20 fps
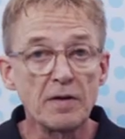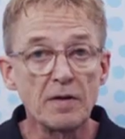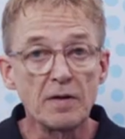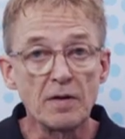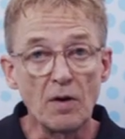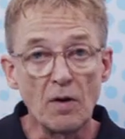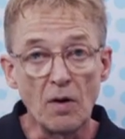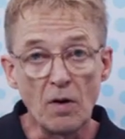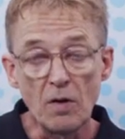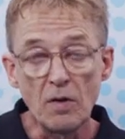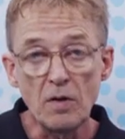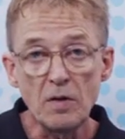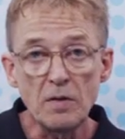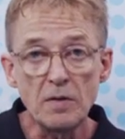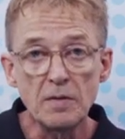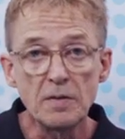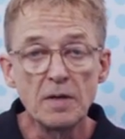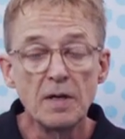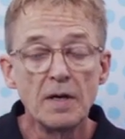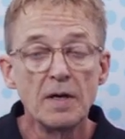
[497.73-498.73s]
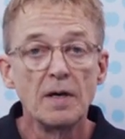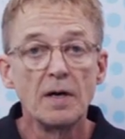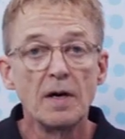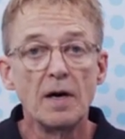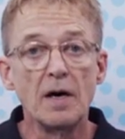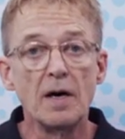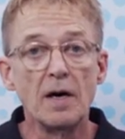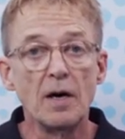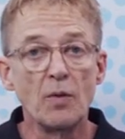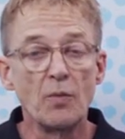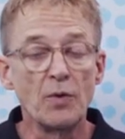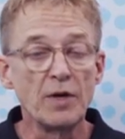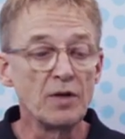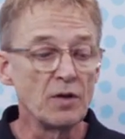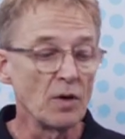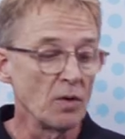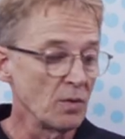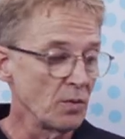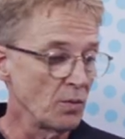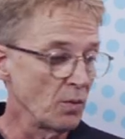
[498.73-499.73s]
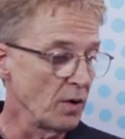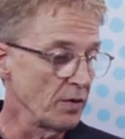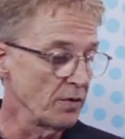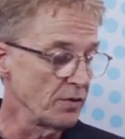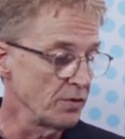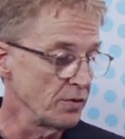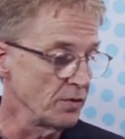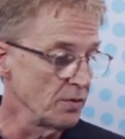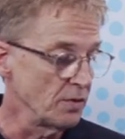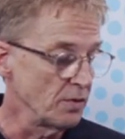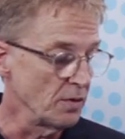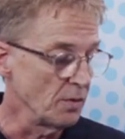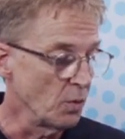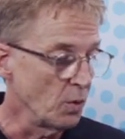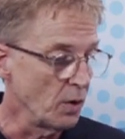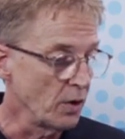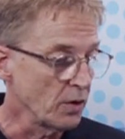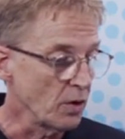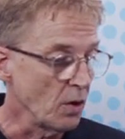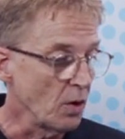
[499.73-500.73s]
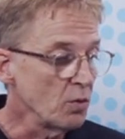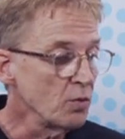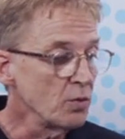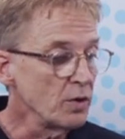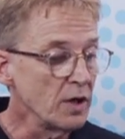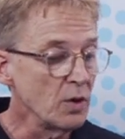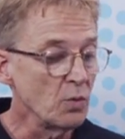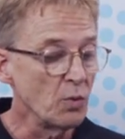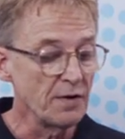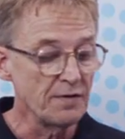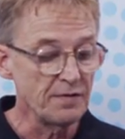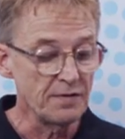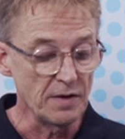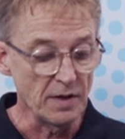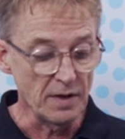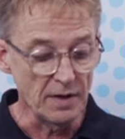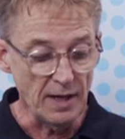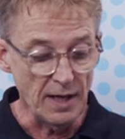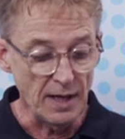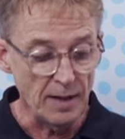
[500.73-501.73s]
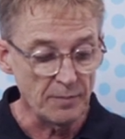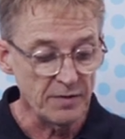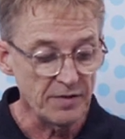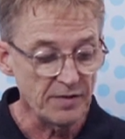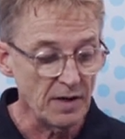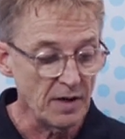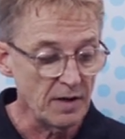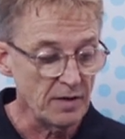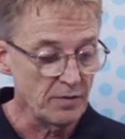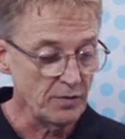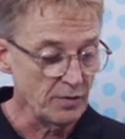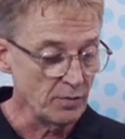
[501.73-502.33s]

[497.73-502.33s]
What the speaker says: all. We don't want to work only with the alarm status.